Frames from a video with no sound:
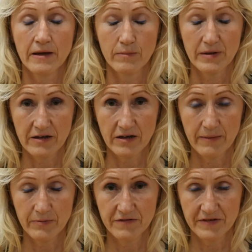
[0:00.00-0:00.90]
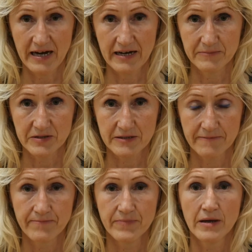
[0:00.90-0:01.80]
Blink a couple of times.
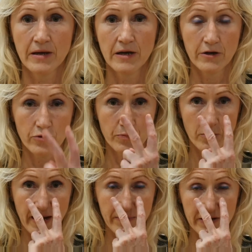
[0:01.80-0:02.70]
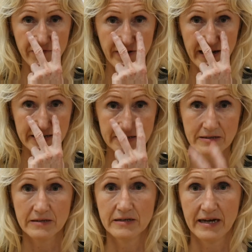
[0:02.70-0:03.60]
You probably felt
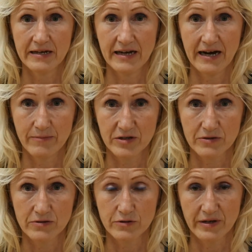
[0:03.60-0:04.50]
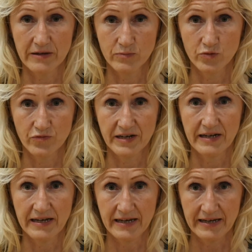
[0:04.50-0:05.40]
that the eye muscles were
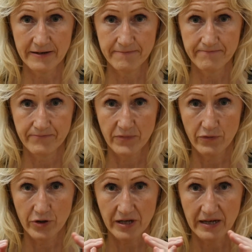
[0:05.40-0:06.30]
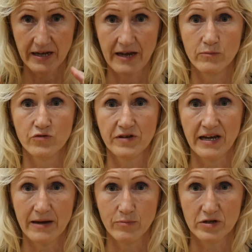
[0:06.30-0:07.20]
moving in, working, and move the
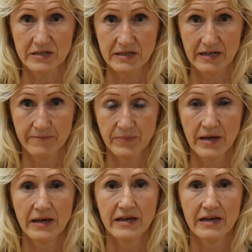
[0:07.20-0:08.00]
eyeballs in.